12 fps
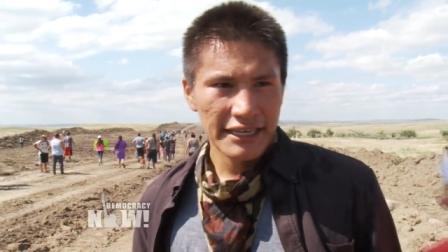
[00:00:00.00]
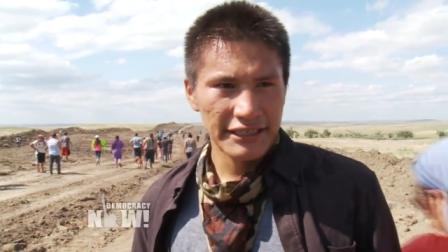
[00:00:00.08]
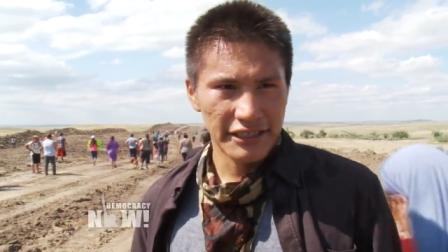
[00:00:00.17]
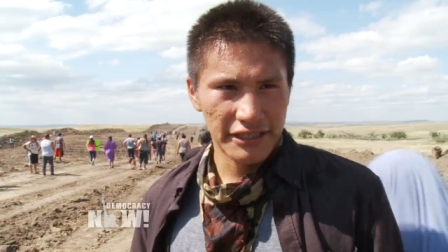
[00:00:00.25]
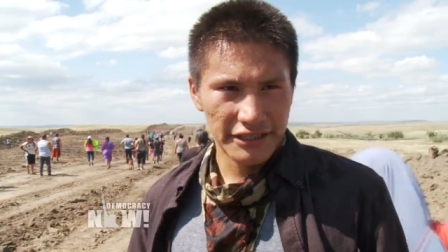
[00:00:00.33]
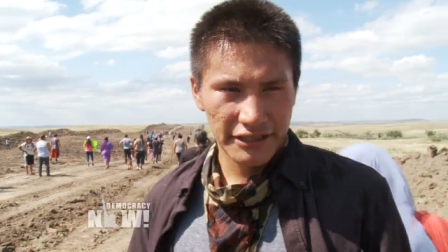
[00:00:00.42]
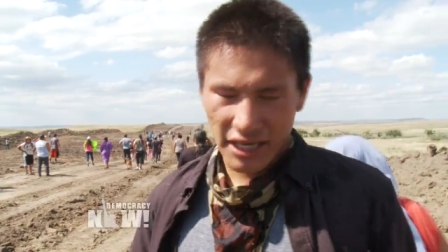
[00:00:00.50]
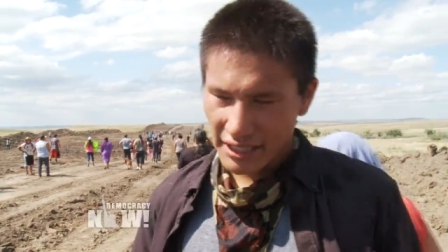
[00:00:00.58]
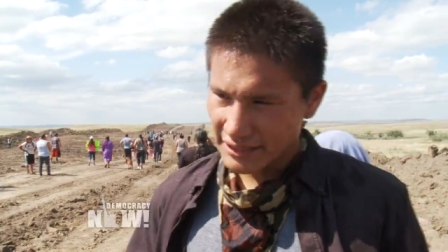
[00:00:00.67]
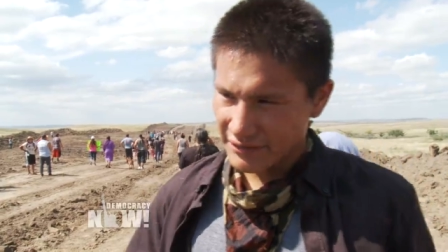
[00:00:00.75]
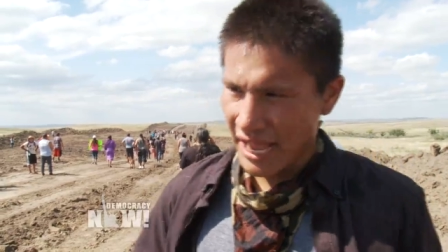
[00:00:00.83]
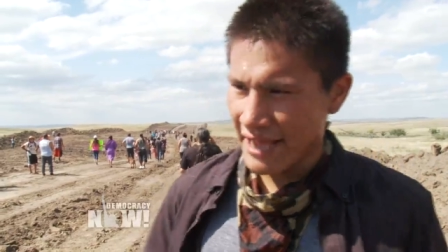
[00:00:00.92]
He
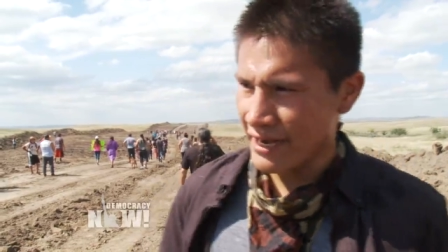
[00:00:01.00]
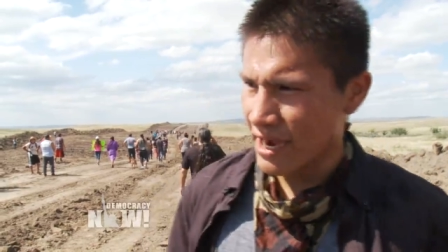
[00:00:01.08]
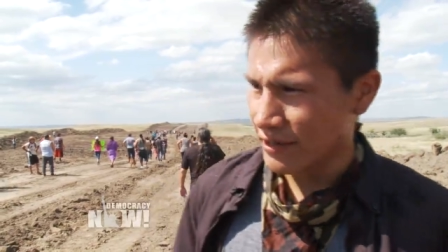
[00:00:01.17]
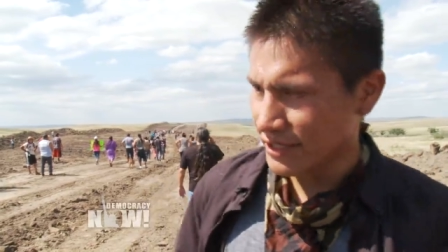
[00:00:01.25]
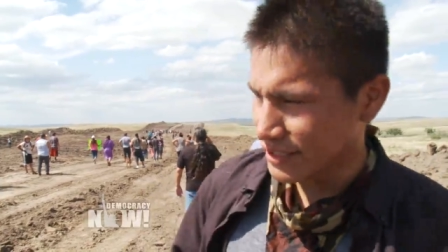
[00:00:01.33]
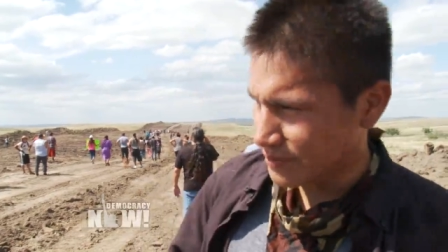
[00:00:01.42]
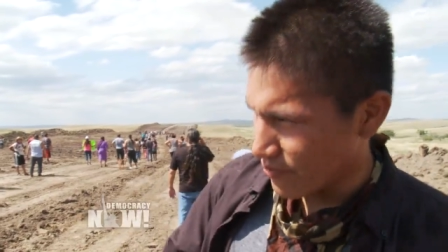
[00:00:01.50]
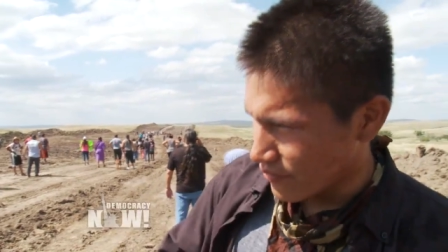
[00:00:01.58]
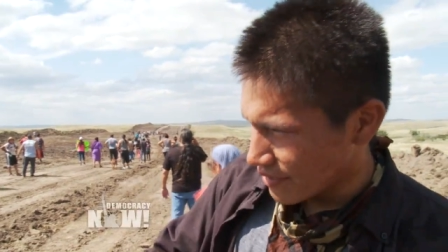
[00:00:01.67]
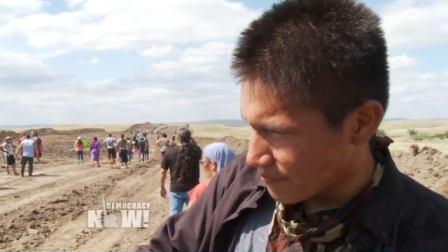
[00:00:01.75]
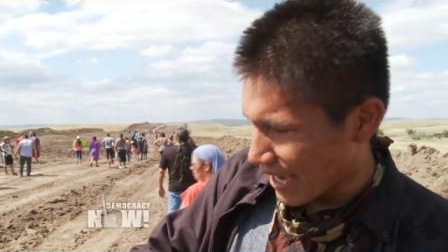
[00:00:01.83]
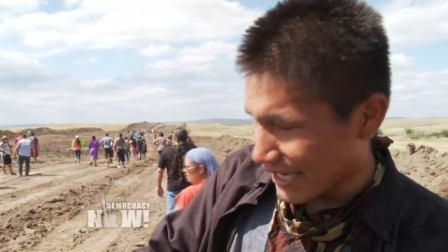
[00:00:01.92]
stuck his hand out and
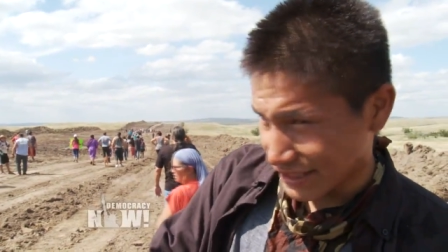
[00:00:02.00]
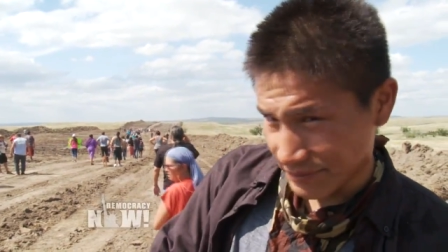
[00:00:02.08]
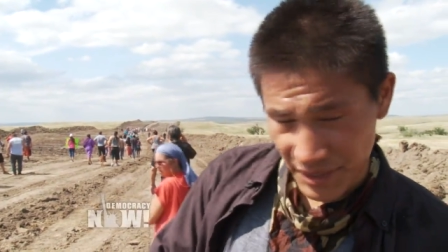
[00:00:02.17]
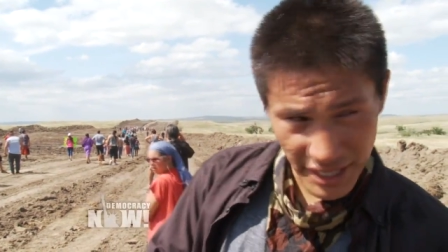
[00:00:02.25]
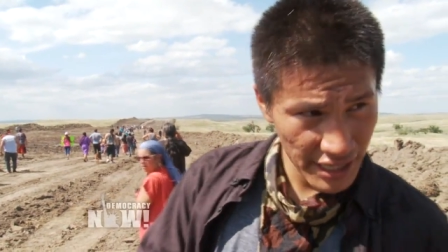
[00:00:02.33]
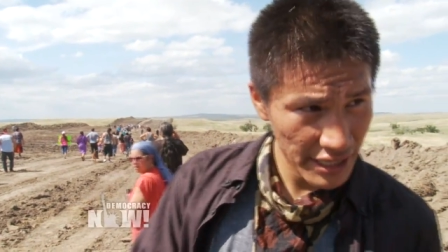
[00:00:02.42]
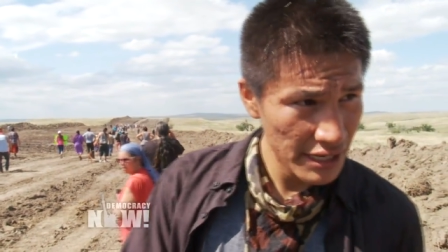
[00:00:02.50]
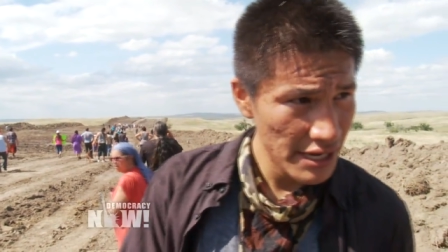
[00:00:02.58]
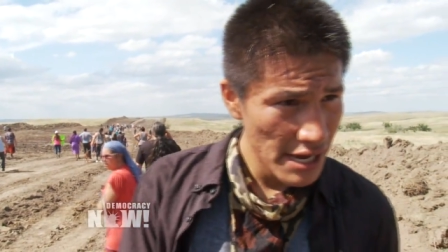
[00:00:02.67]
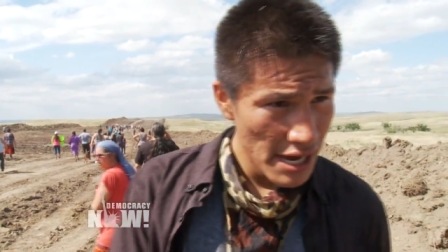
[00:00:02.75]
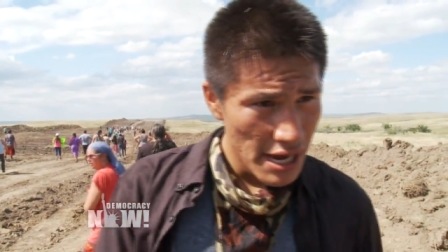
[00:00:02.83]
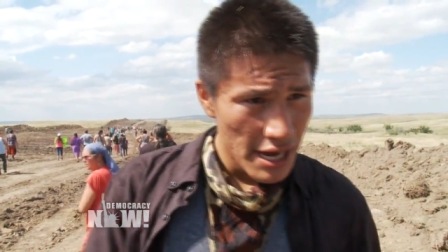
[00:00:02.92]
he maced
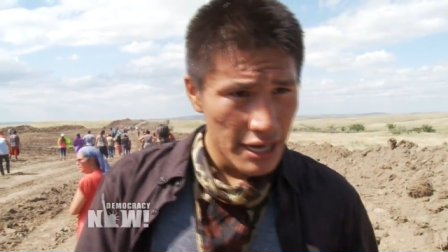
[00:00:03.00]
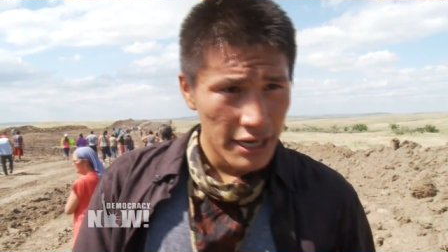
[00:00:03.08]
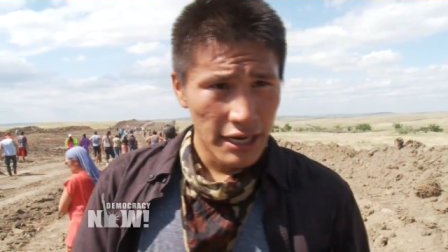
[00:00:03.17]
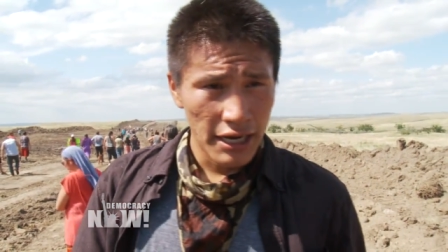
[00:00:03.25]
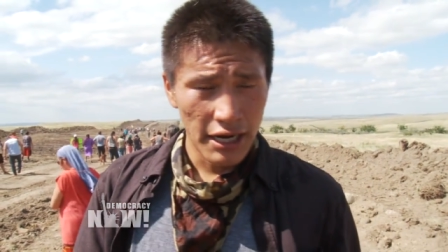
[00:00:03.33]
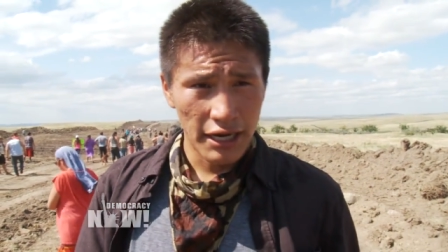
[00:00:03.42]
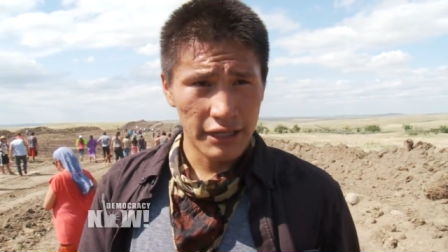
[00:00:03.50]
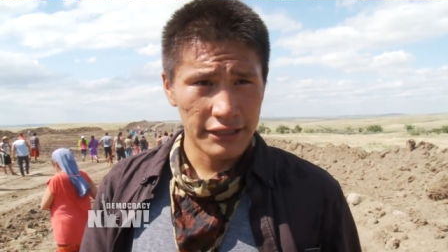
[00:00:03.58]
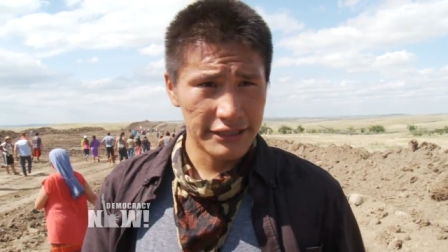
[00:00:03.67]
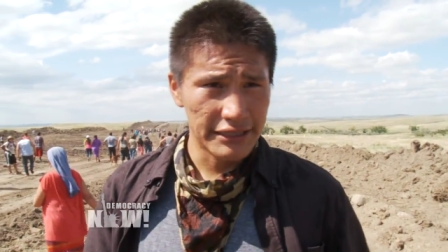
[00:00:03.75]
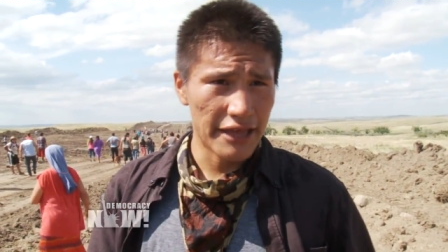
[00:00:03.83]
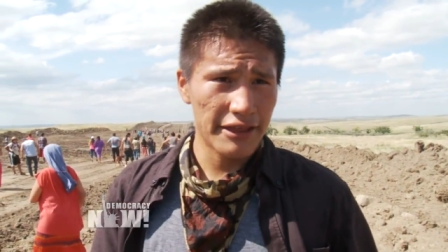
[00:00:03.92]
me,
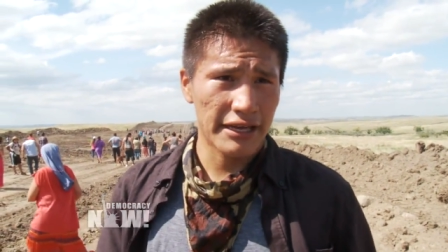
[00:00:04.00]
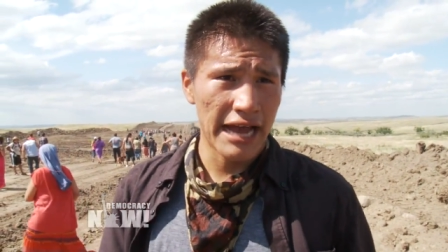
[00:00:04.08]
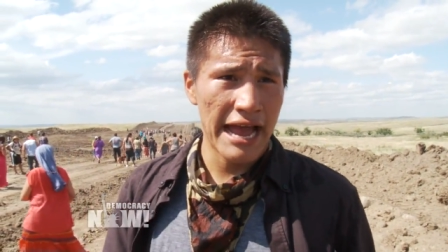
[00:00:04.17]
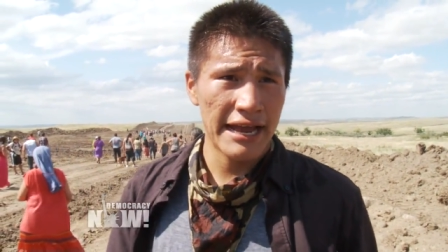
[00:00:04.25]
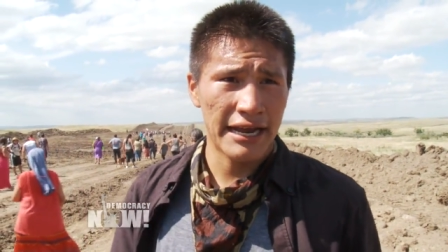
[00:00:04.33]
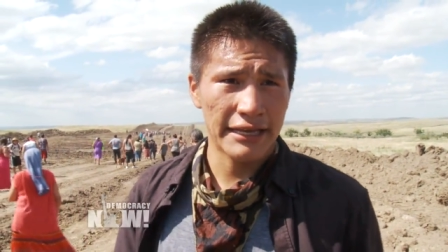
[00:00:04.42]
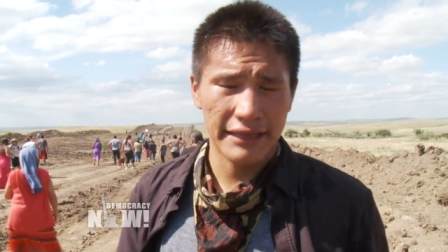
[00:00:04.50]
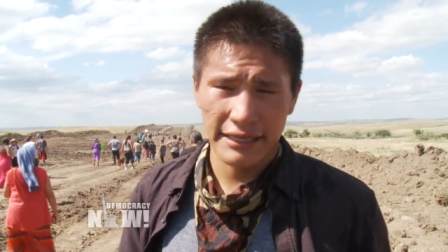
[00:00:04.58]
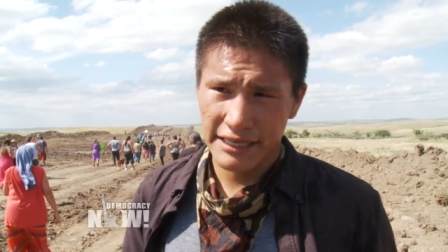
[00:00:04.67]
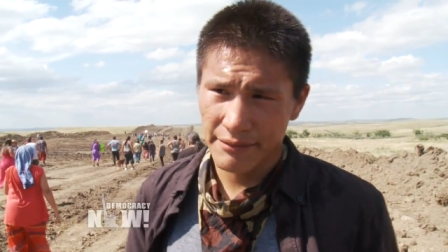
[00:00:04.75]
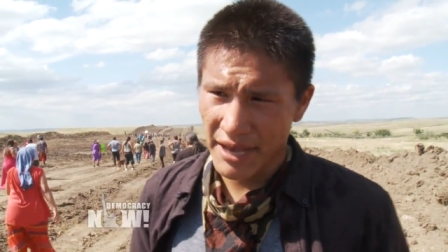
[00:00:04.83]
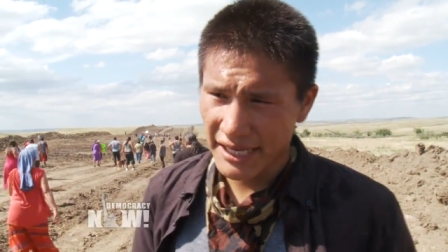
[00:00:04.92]
this other guy, and I
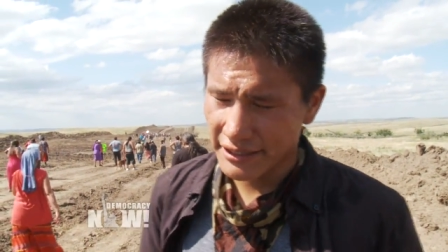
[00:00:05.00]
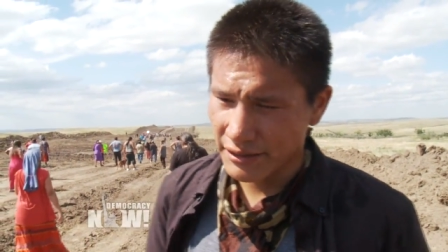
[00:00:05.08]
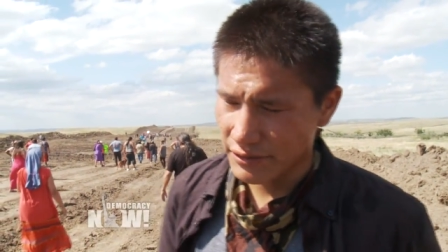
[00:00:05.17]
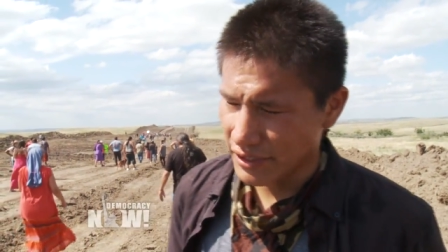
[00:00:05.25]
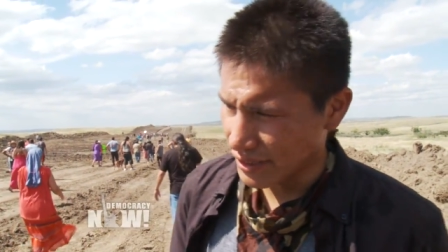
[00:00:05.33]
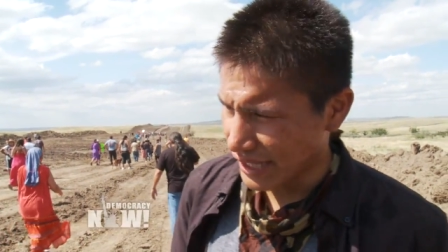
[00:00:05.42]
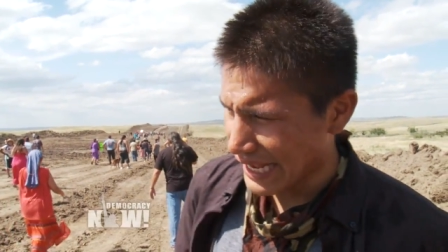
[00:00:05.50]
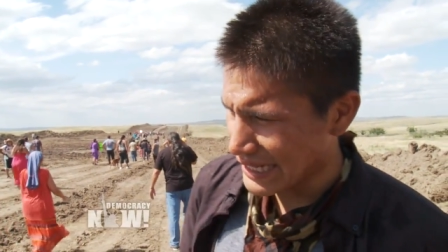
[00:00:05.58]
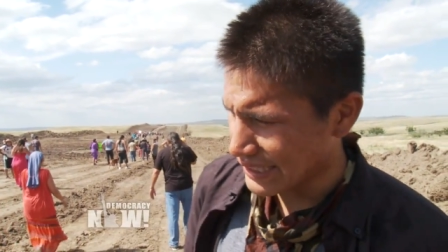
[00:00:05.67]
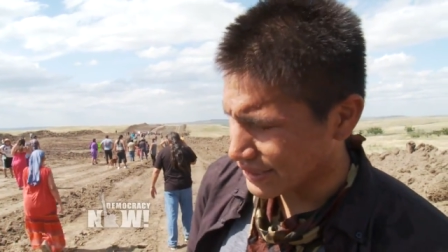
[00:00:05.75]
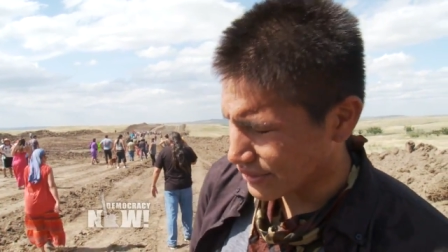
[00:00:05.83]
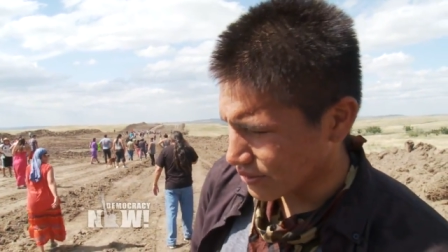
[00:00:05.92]
think he maced a
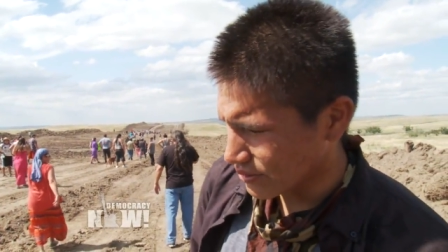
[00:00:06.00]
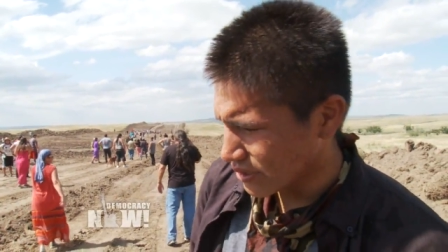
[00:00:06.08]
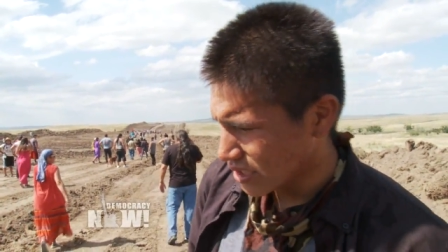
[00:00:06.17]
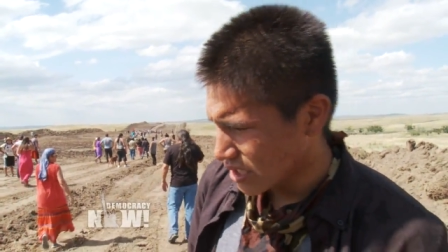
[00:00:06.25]
lady too.